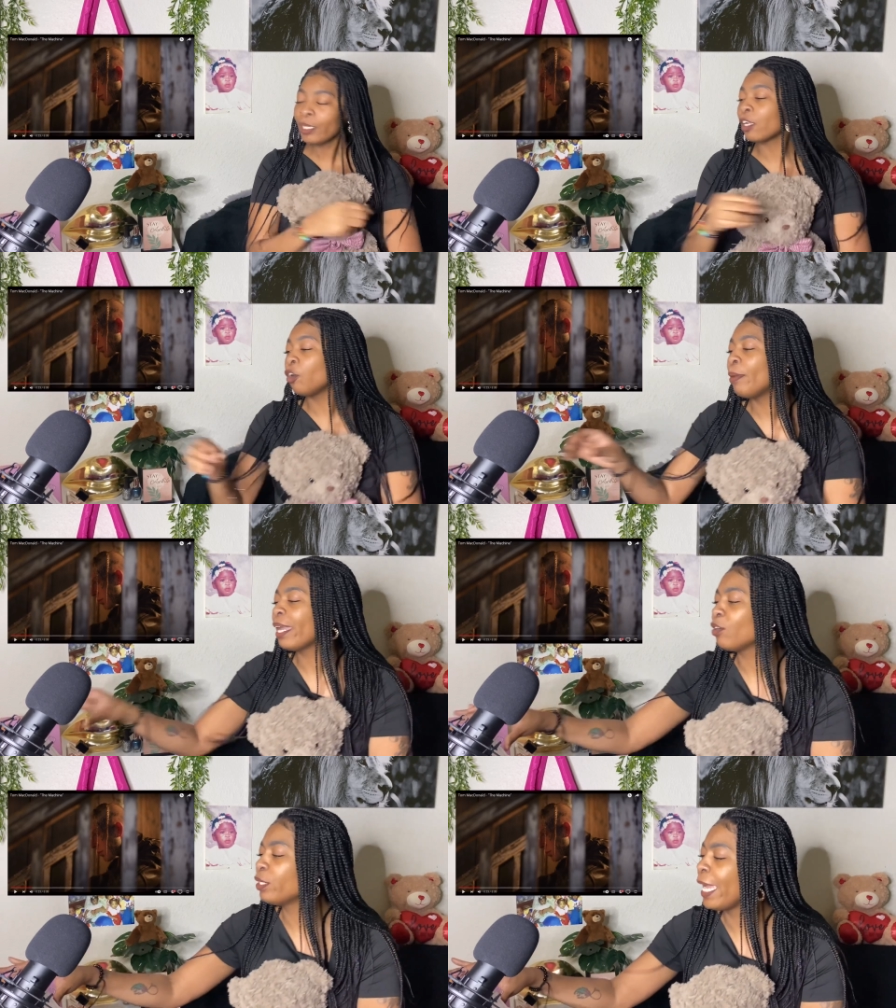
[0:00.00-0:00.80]
go back
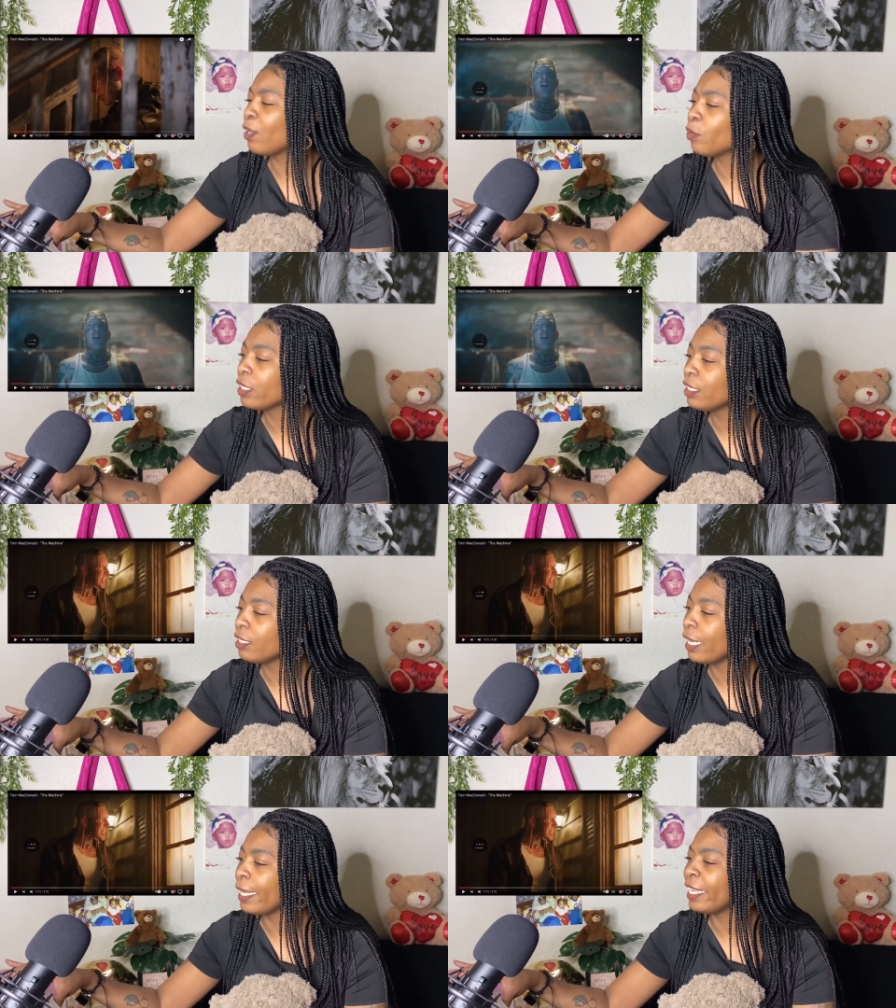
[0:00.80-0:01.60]
on that one,
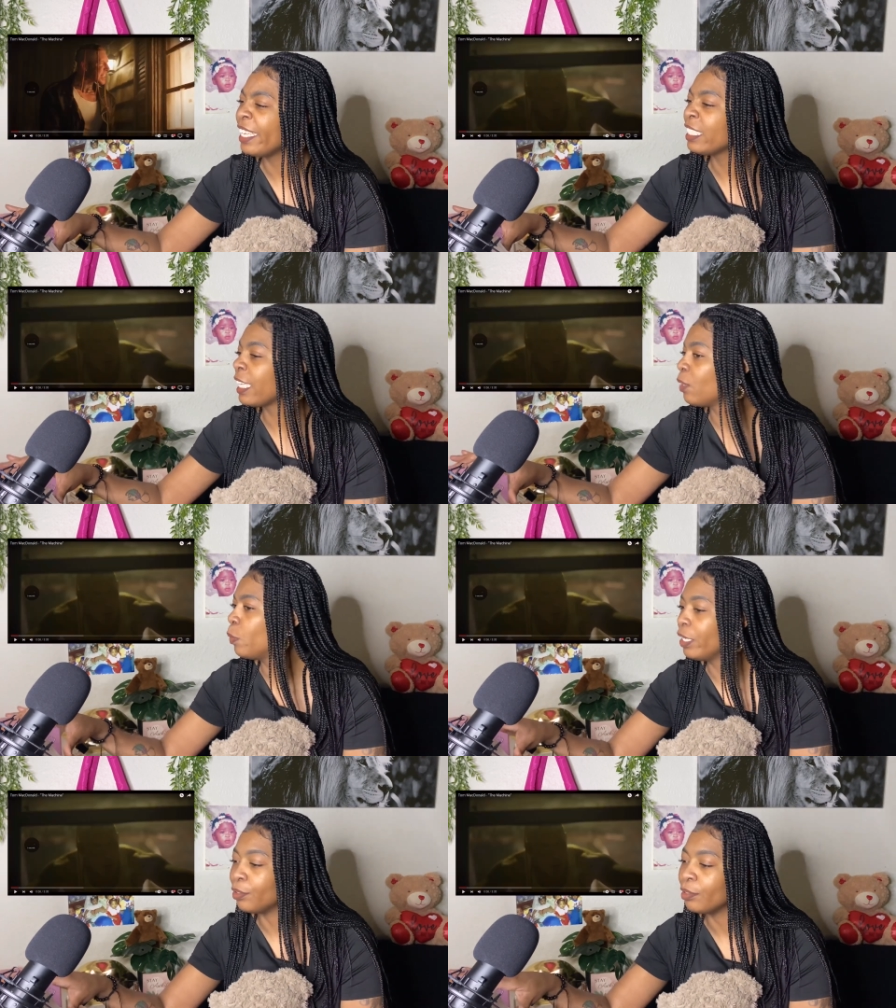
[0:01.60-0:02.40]
and is and will